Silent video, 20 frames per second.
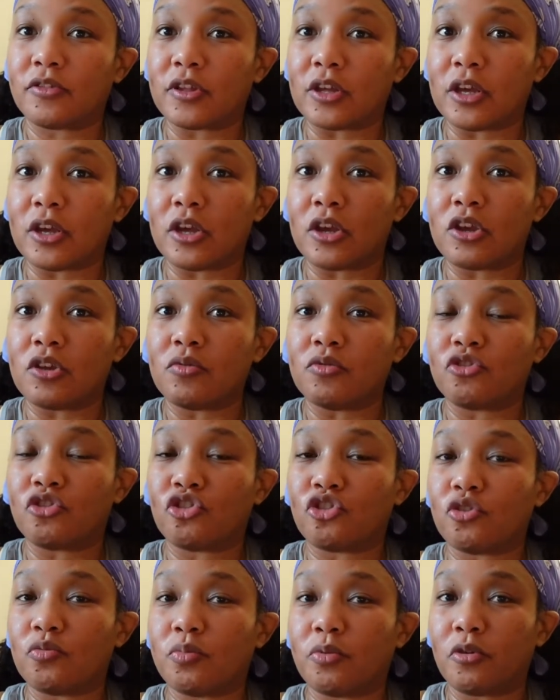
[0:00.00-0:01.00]
the
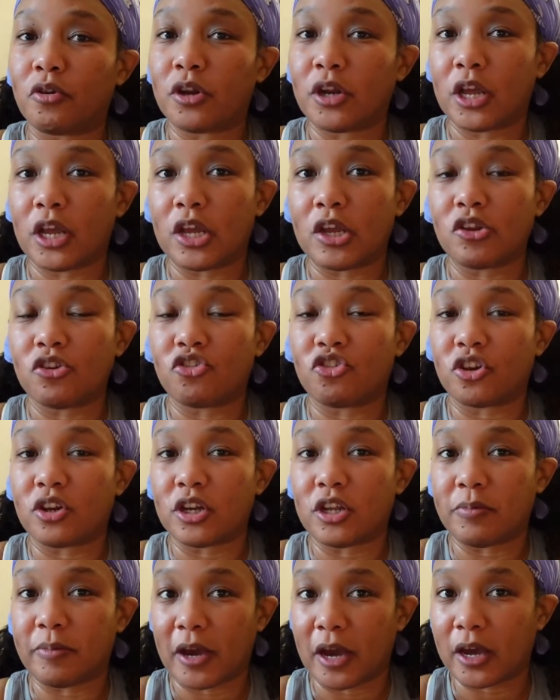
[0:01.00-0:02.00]
2.8
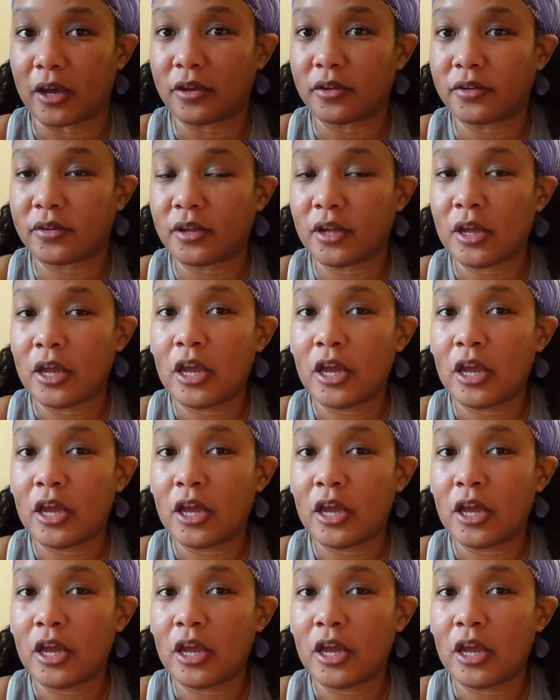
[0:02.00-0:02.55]
Jitney bags.